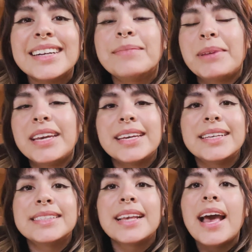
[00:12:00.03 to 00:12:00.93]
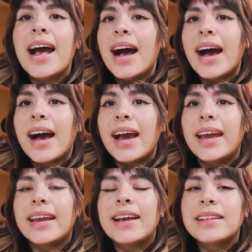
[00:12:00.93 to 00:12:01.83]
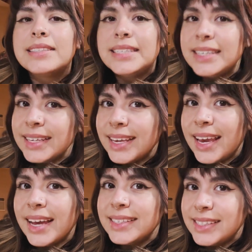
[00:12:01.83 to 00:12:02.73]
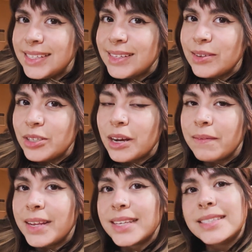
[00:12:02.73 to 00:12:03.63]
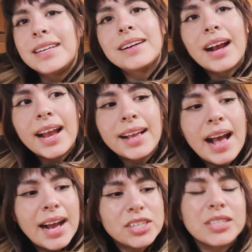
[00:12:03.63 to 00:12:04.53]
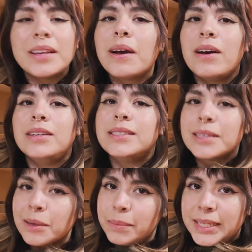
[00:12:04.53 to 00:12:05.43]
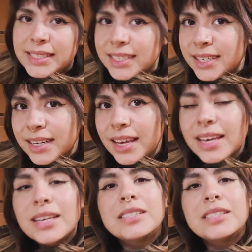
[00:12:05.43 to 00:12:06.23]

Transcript: because I didn't get a seasonal job next year. I actually got a term position.